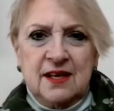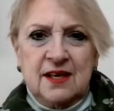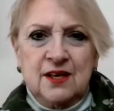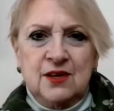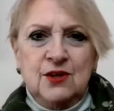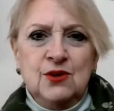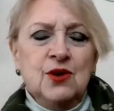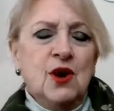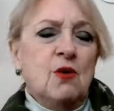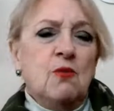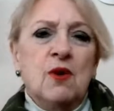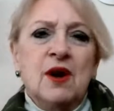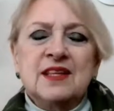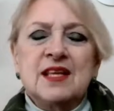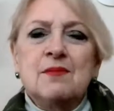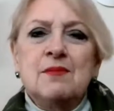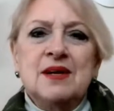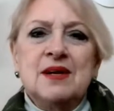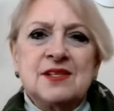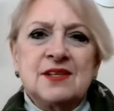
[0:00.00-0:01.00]
You don't want
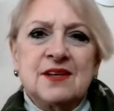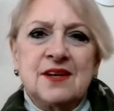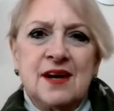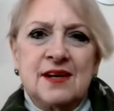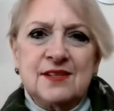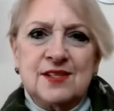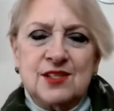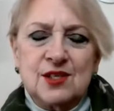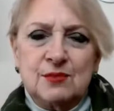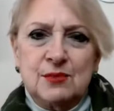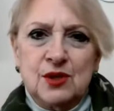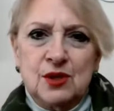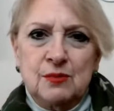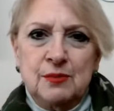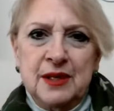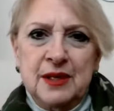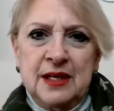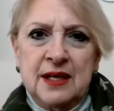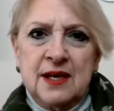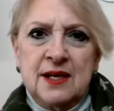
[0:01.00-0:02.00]
them as a customer
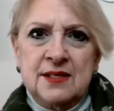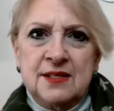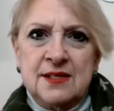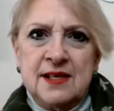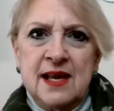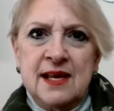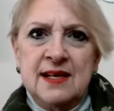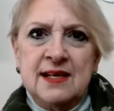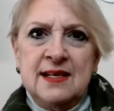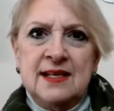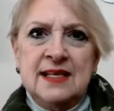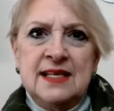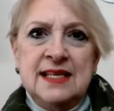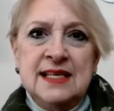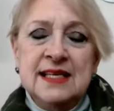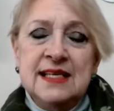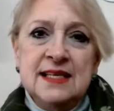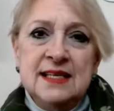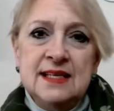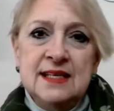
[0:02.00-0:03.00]
because they
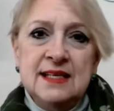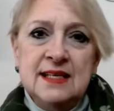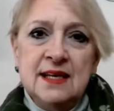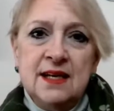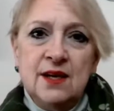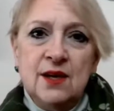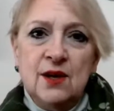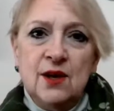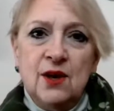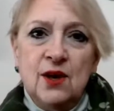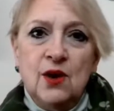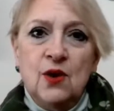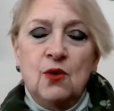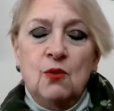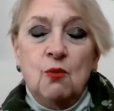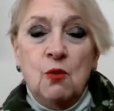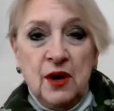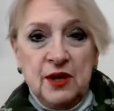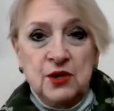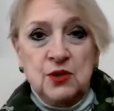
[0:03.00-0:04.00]
need
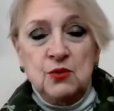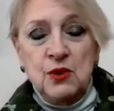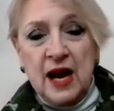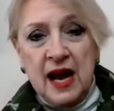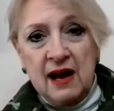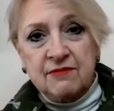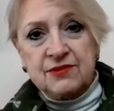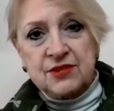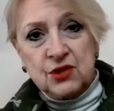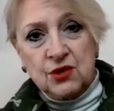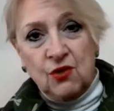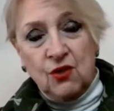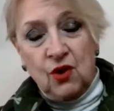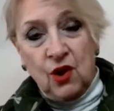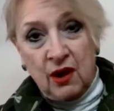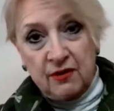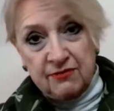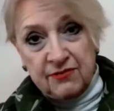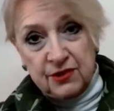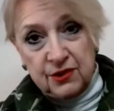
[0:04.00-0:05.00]
what you have to
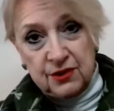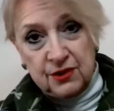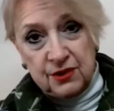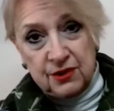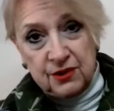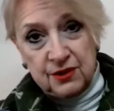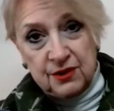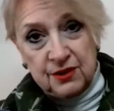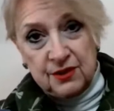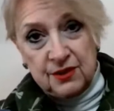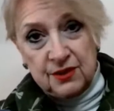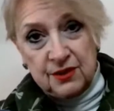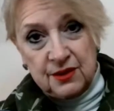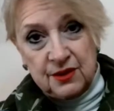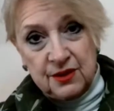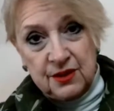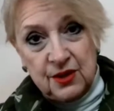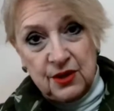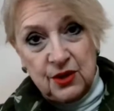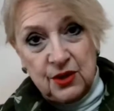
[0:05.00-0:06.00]
offer.
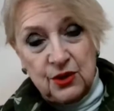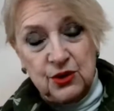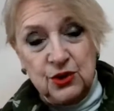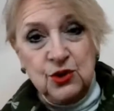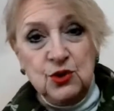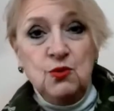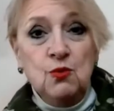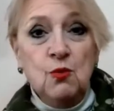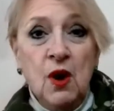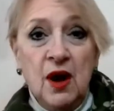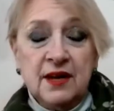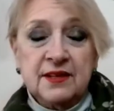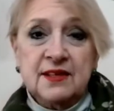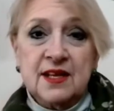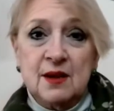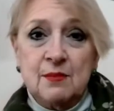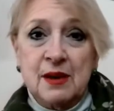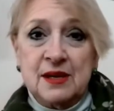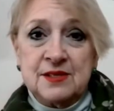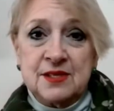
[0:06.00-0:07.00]
You want
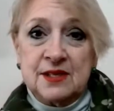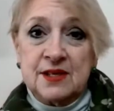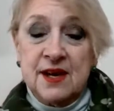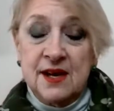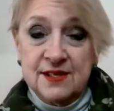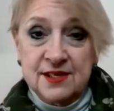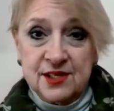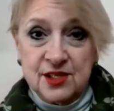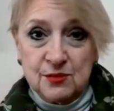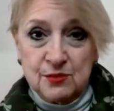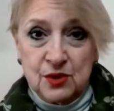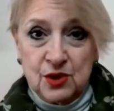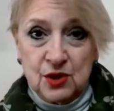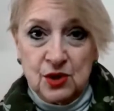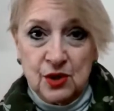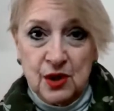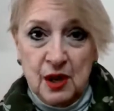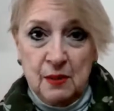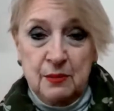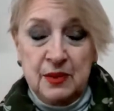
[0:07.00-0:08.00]
them as a
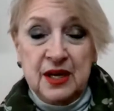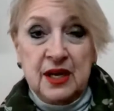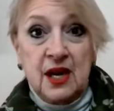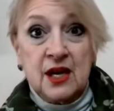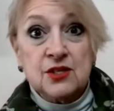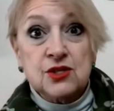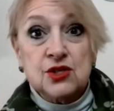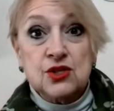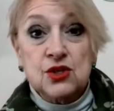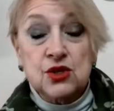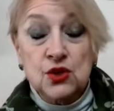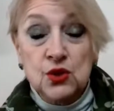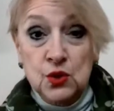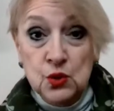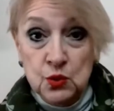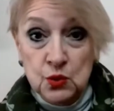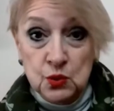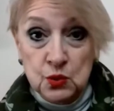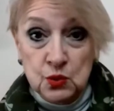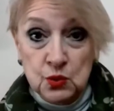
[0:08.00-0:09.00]
customer because
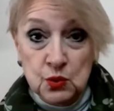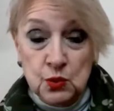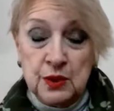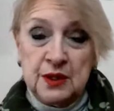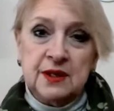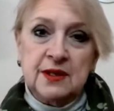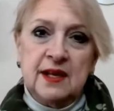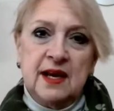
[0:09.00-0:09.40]
you can